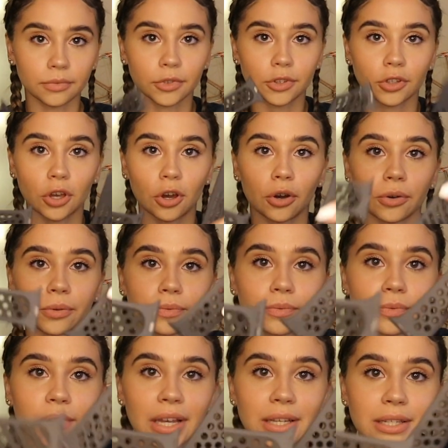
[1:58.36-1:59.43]
So
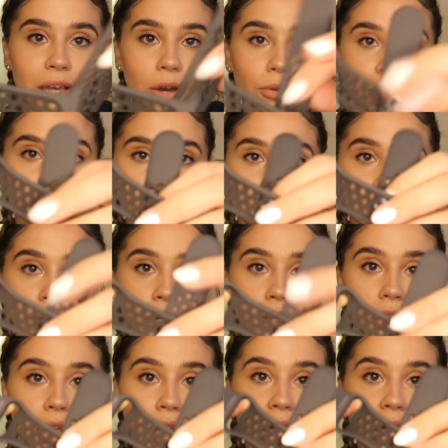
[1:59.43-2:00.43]
that's how the